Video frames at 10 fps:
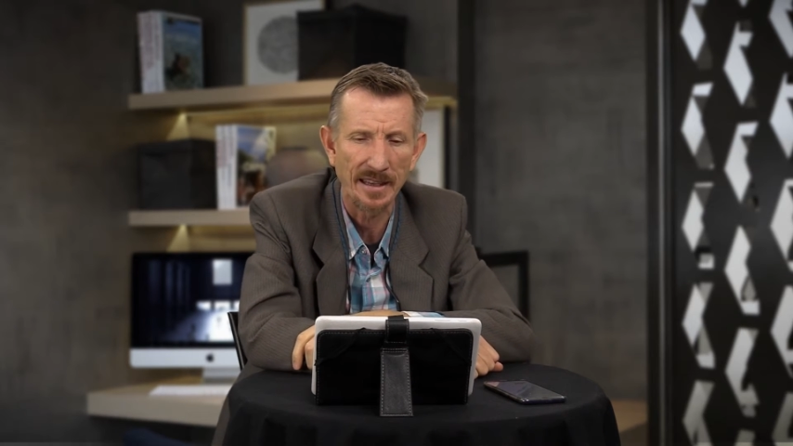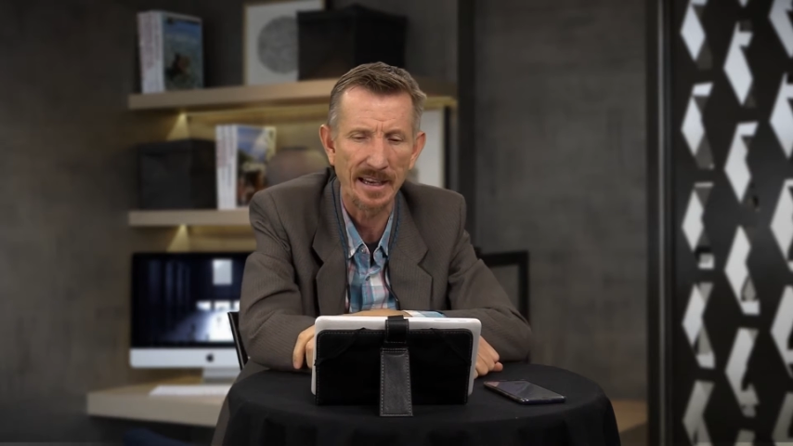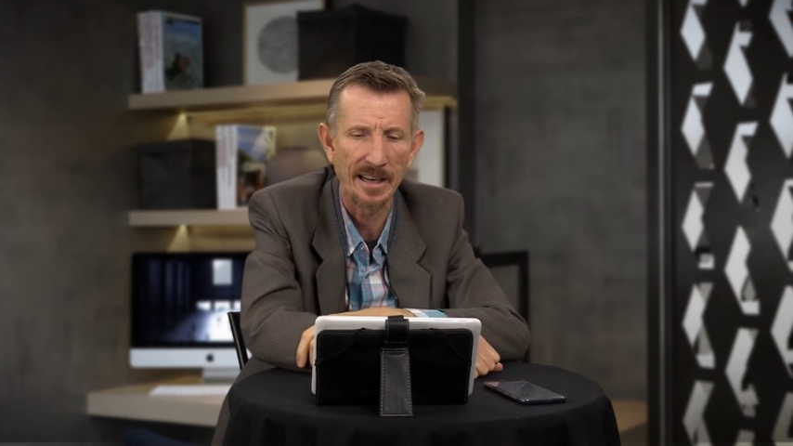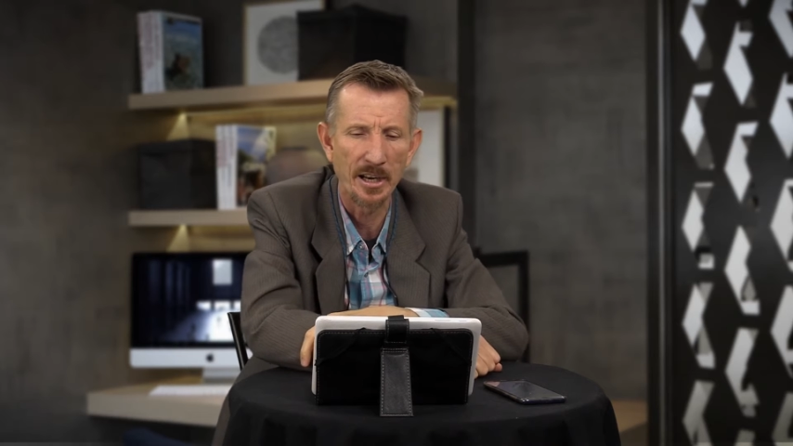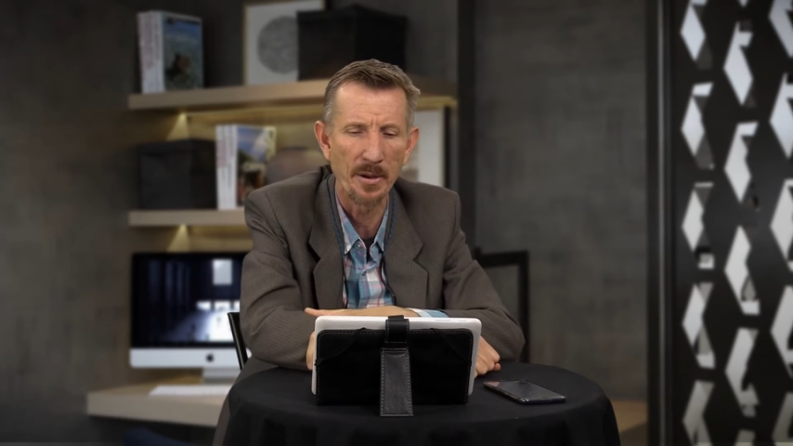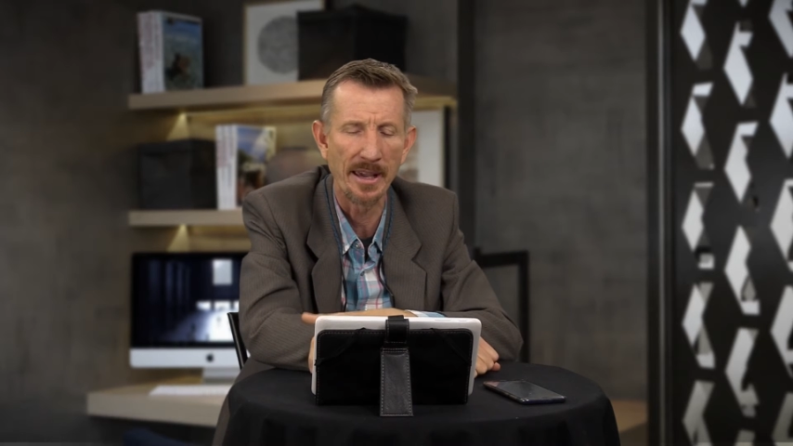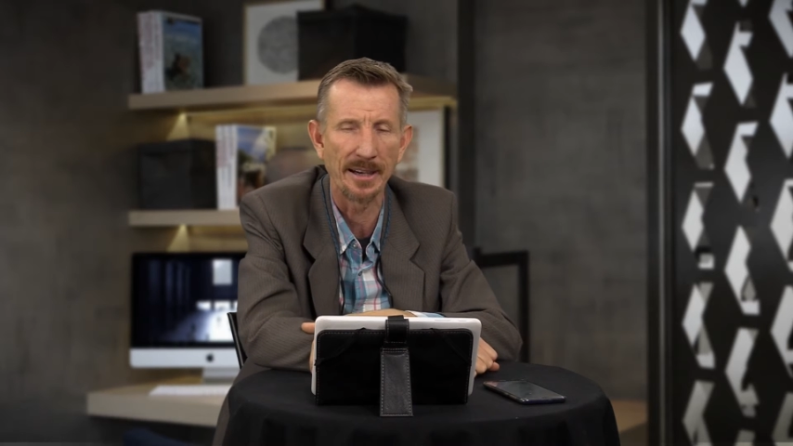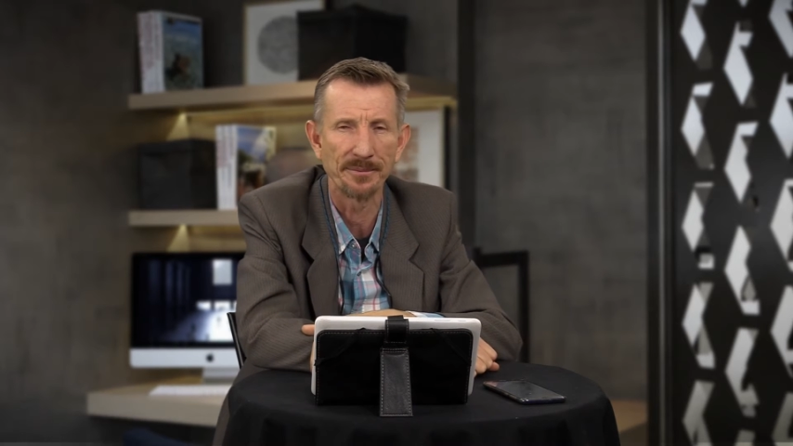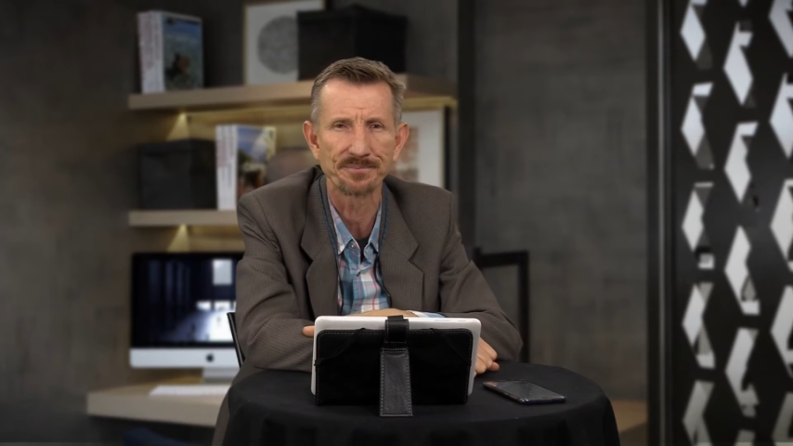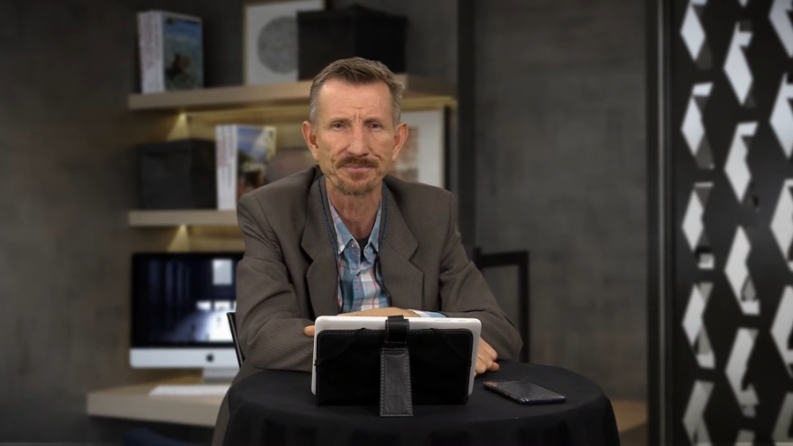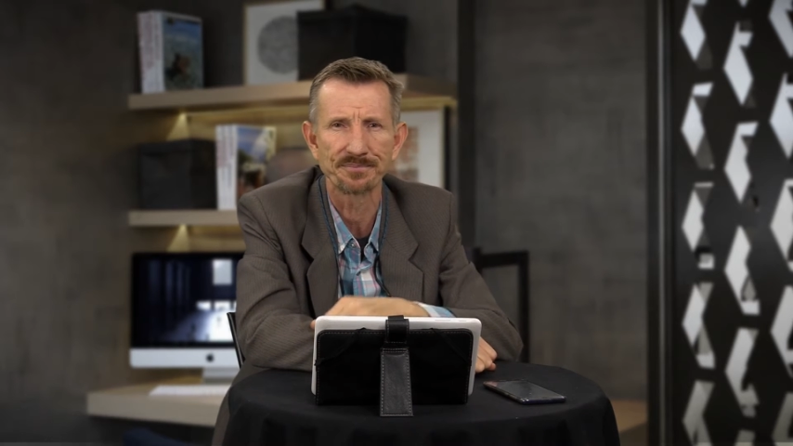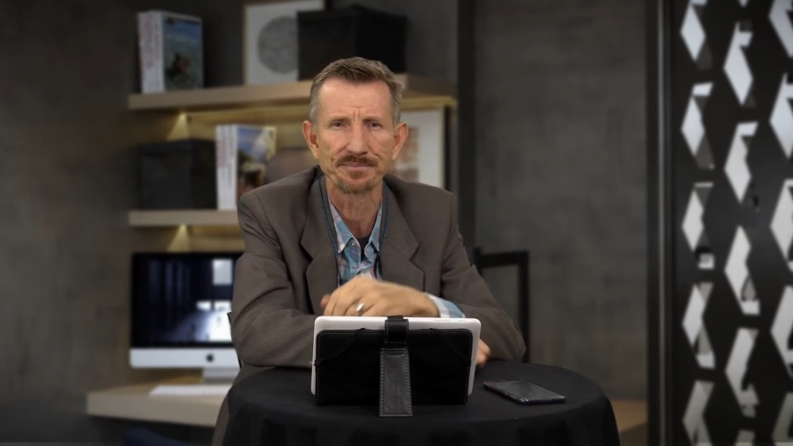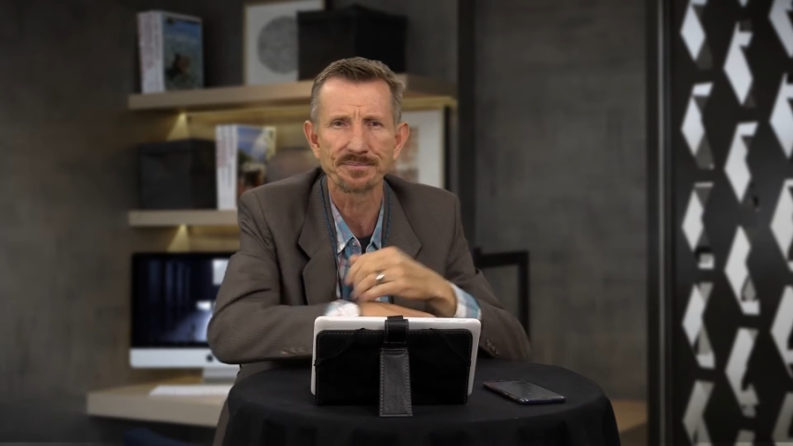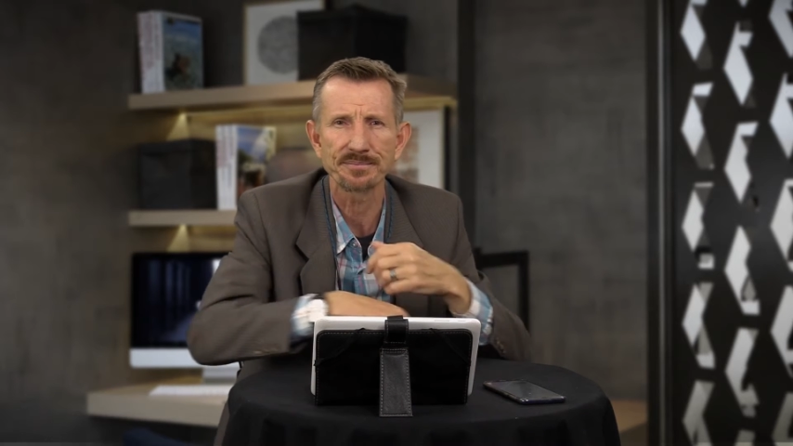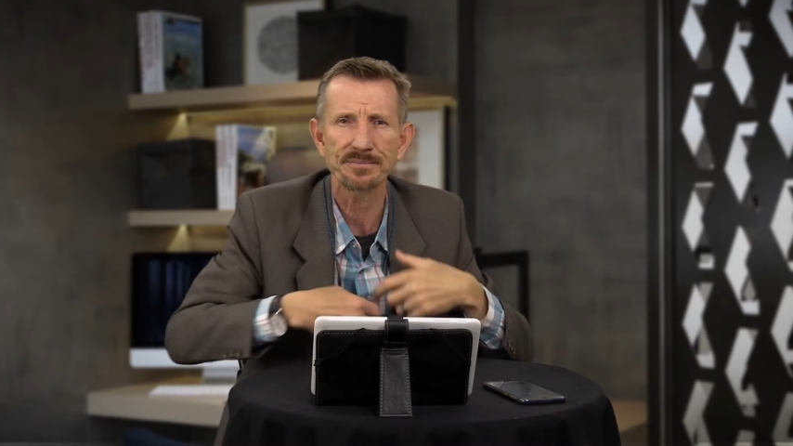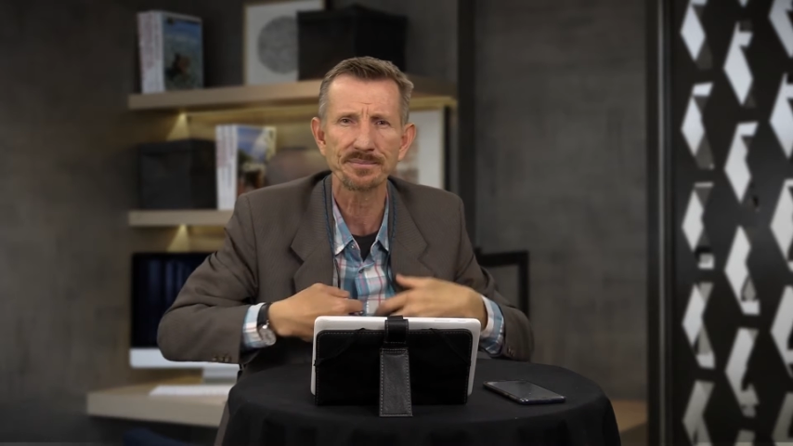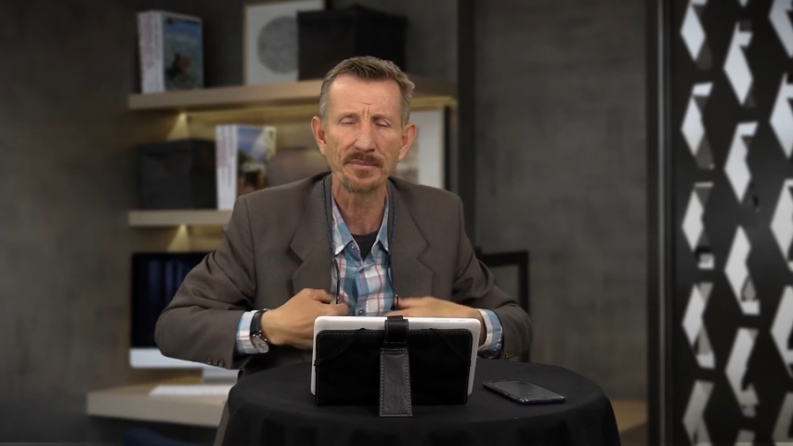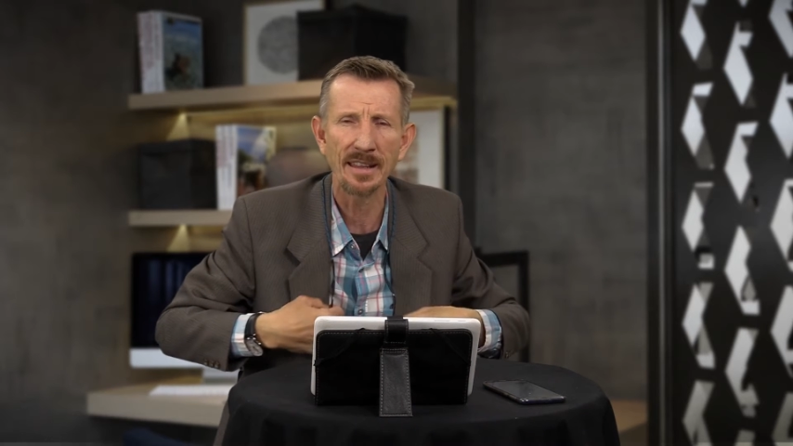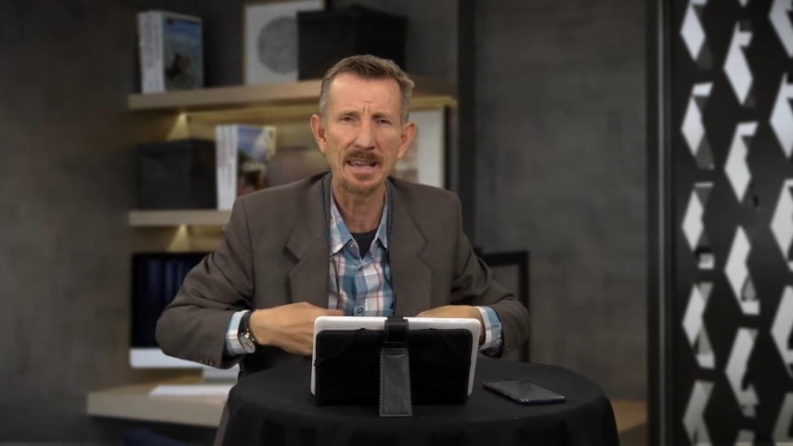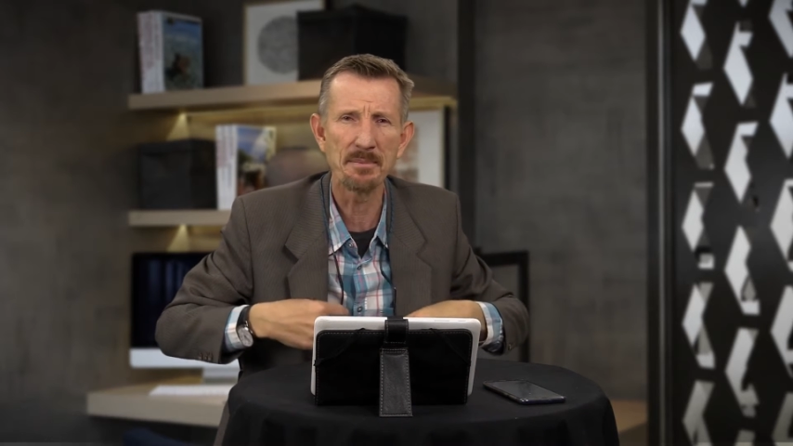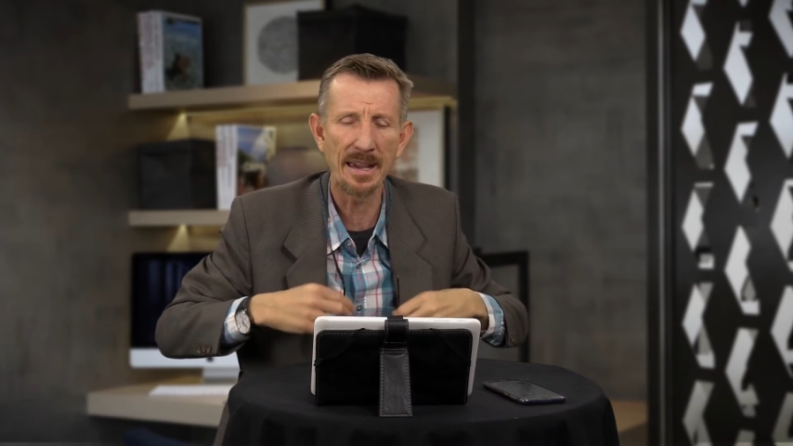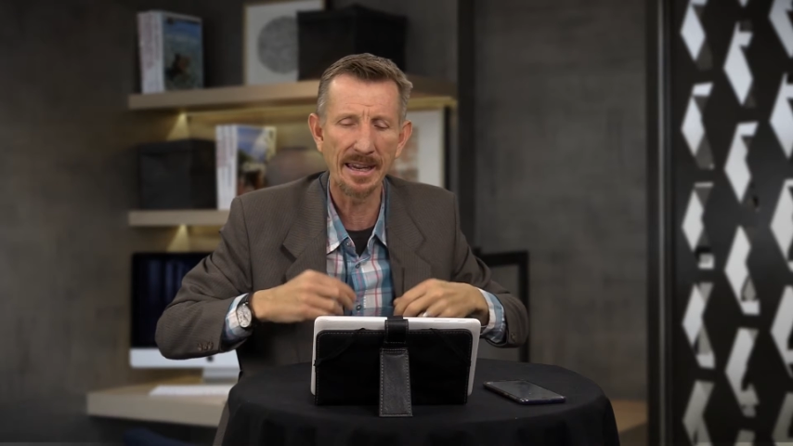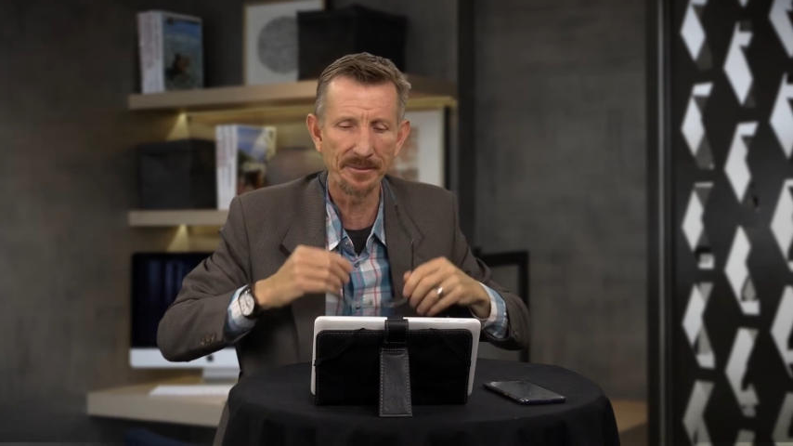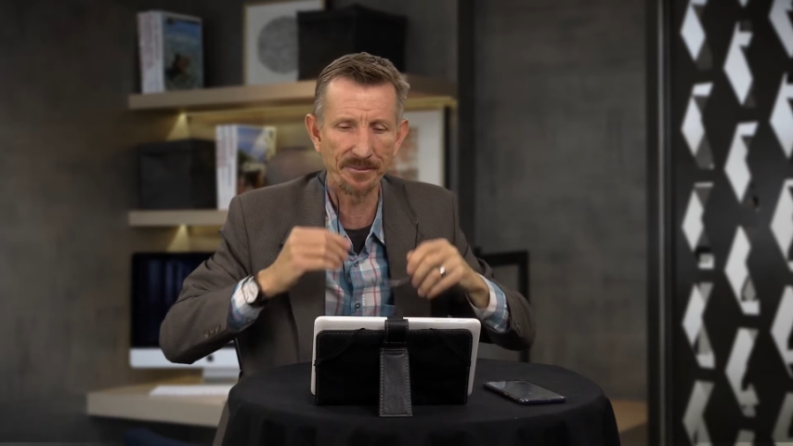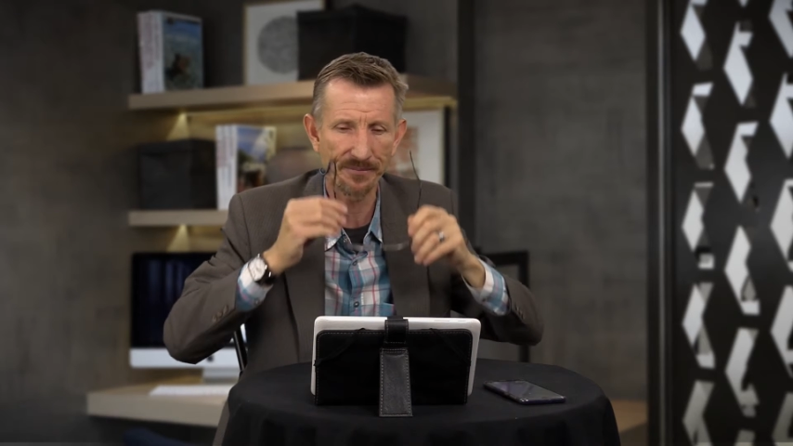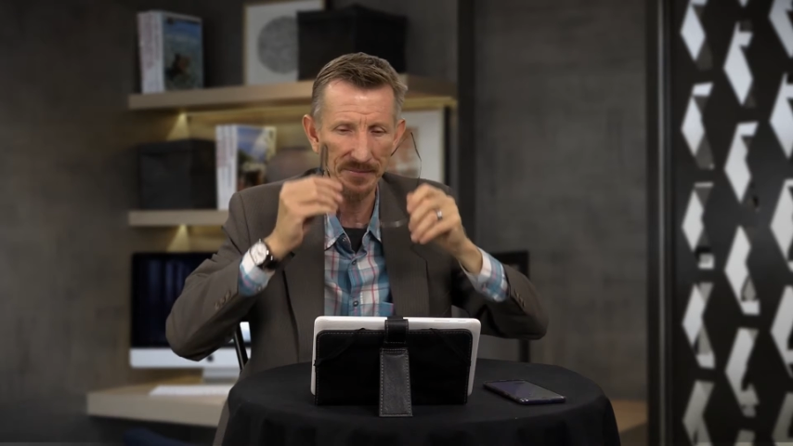Hallelujah. Amen.